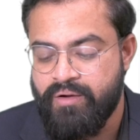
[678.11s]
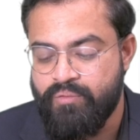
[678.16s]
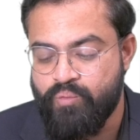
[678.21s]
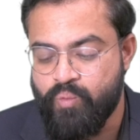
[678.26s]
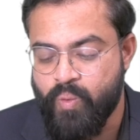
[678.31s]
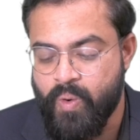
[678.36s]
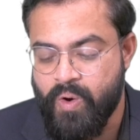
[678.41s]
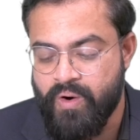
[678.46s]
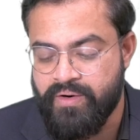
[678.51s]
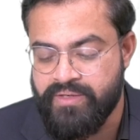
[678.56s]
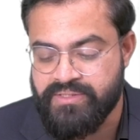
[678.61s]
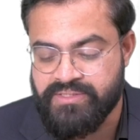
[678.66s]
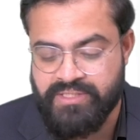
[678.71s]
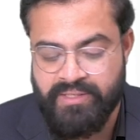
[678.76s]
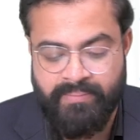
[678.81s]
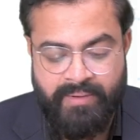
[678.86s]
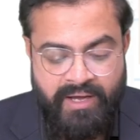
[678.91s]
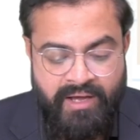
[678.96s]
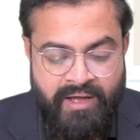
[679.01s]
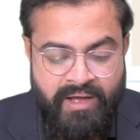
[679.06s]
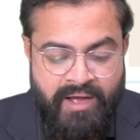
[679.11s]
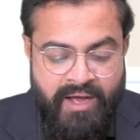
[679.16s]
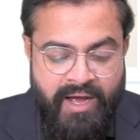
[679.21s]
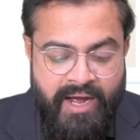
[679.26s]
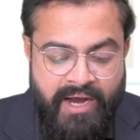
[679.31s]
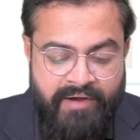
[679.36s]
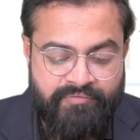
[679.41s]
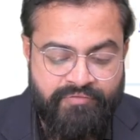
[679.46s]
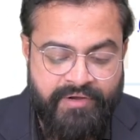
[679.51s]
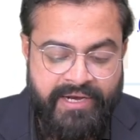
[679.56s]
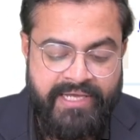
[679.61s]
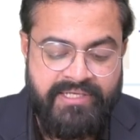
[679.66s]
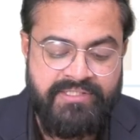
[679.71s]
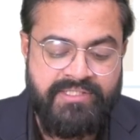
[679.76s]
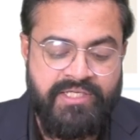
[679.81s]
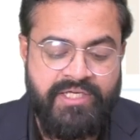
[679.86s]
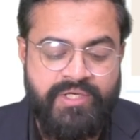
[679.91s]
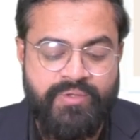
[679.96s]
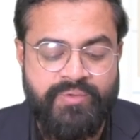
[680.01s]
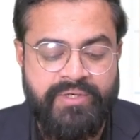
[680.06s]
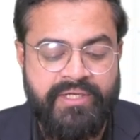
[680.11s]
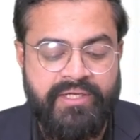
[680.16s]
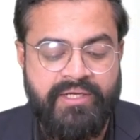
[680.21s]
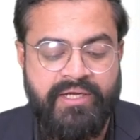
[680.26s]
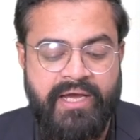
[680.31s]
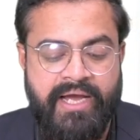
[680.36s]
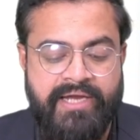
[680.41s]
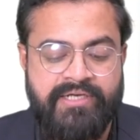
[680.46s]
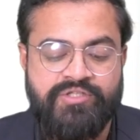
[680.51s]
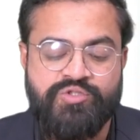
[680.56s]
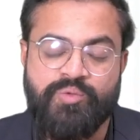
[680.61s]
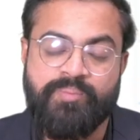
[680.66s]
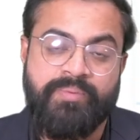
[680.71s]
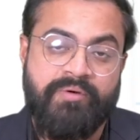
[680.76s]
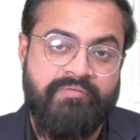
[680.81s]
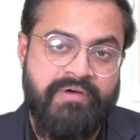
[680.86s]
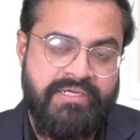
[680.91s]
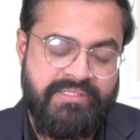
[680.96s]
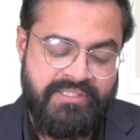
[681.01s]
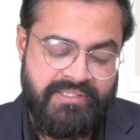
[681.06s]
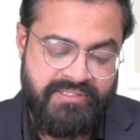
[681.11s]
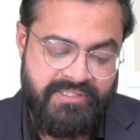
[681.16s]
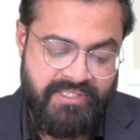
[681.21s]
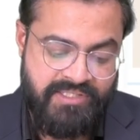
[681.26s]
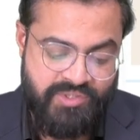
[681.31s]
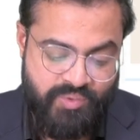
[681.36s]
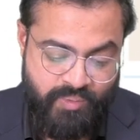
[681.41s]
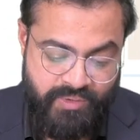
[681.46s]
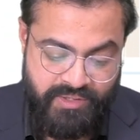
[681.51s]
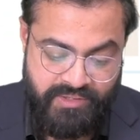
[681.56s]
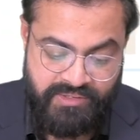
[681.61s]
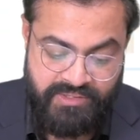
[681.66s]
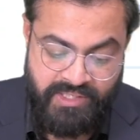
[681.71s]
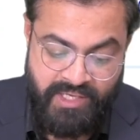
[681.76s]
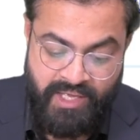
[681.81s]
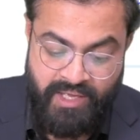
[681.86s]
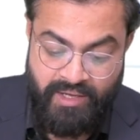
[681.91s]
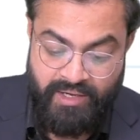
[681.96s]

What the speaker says: ward sabha, and for executing and supervising such works.